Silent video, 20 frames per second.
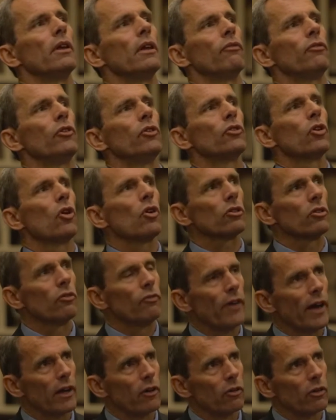if you talk to
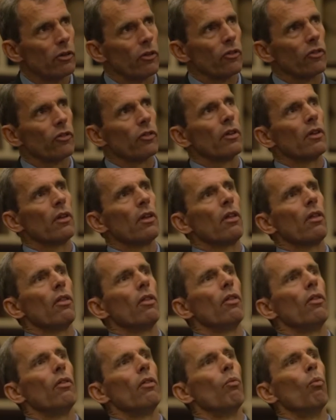veterans,
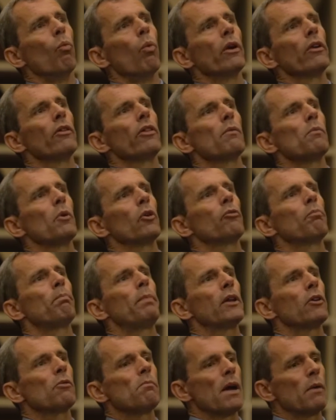one of their most
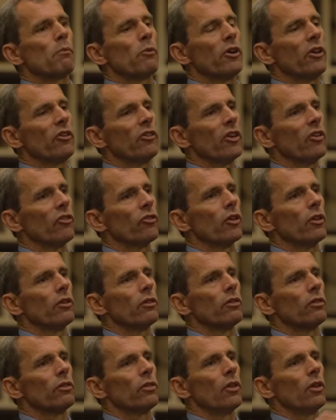bitter memories is that
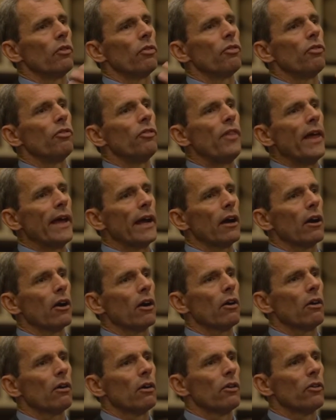
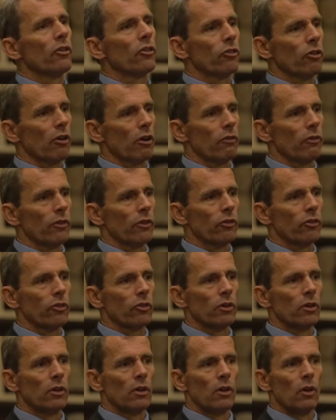their
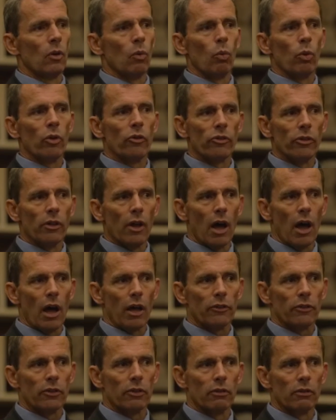service was
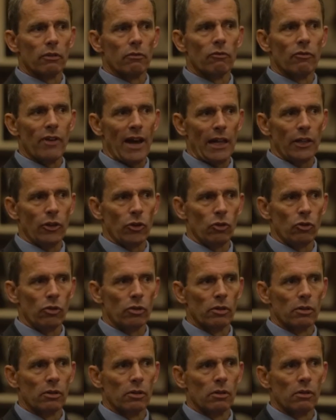not
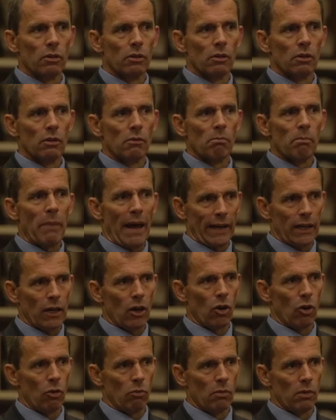valued back
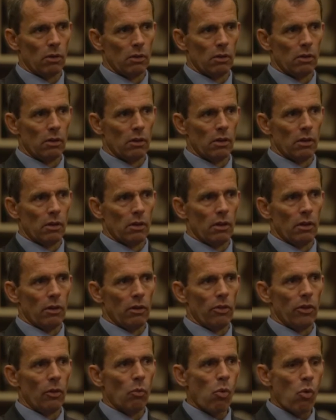home.
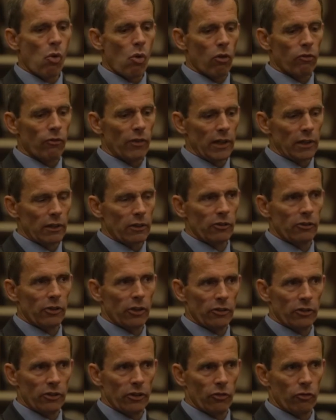The war fell into
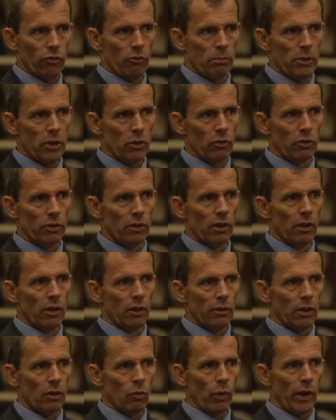such disrepute
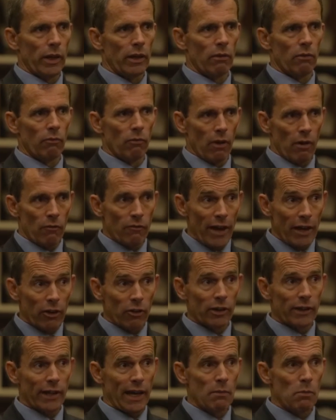that when a
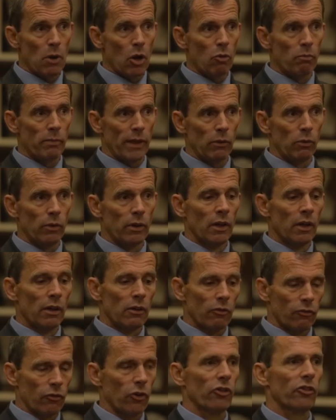veteran came home, the
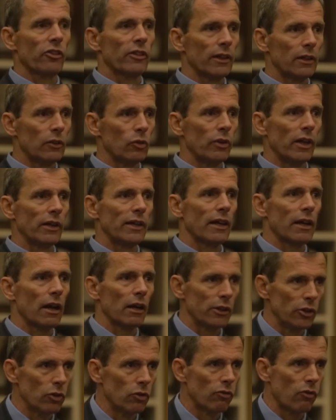first thing they do, they get
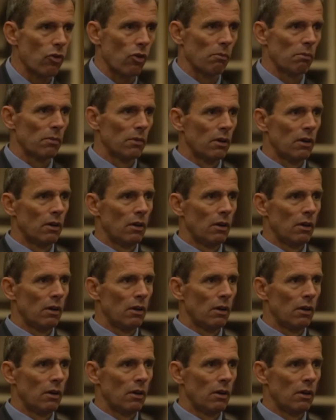out of uniform.